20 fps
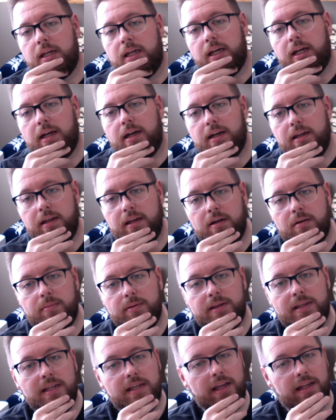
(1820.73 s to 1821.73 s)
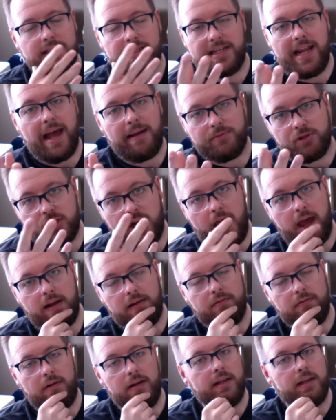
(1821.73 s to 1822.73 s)
And Snapchat,
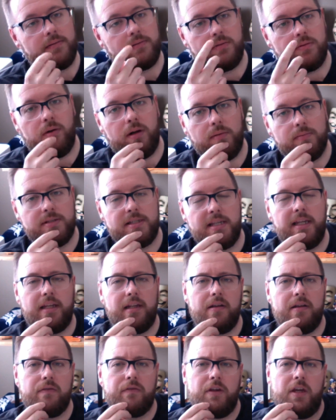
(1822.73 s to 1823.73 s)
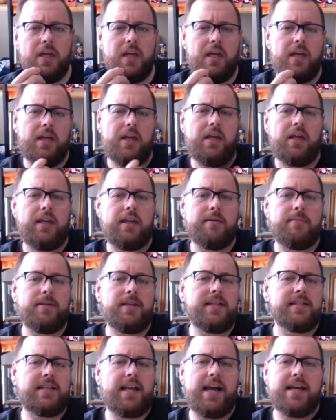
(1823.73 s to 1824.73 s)
right? That was the one I was thinking of. Yeah, but
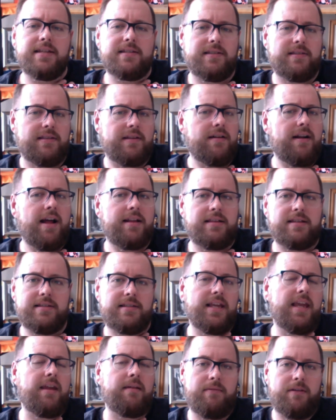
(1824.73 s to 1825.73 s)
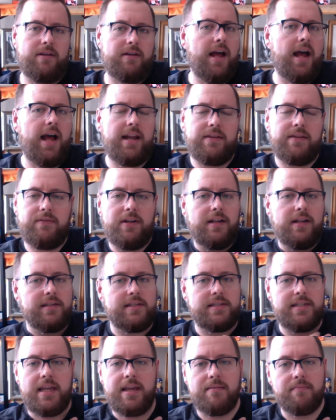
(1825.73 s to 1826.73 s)
these guys, they're not the same. They're not even on the
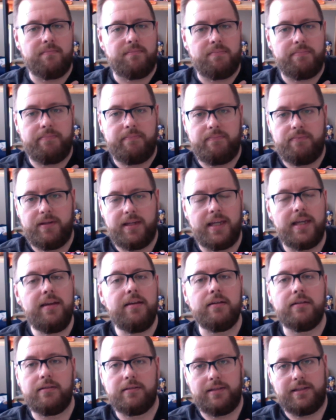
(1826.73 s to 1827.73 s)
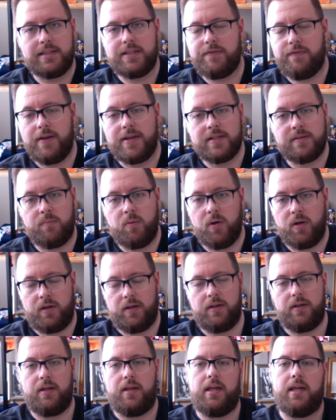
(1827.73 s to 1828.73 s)
same keel as
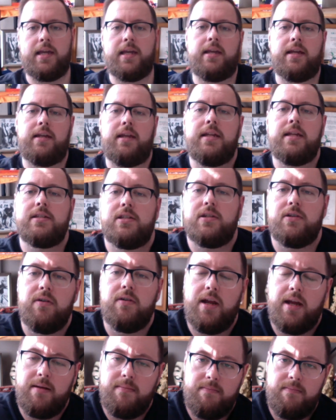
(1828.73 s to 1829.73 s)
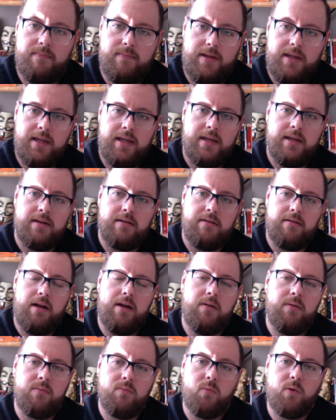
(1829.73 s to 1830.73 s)
Facebook and Instagram and
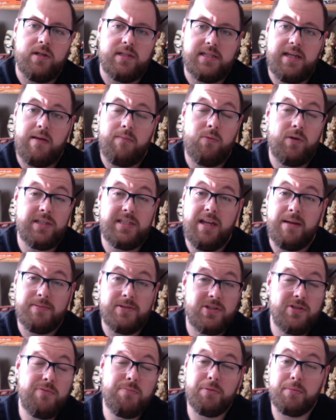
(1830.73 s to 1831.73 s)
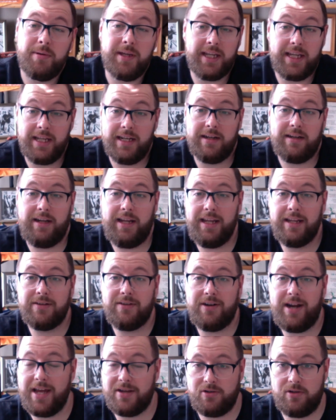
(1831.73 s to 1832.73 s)
WhatsApp. WhatsApp's super big
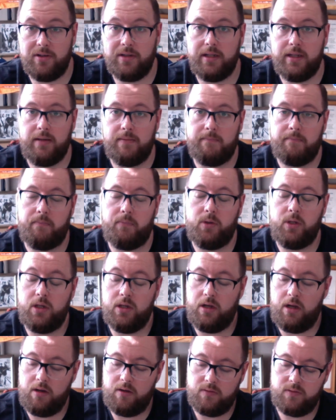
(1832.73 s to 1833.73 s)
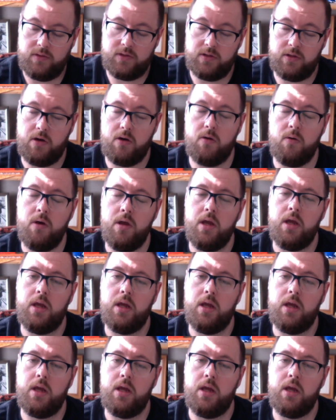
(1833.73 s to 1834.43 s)
internationally, So,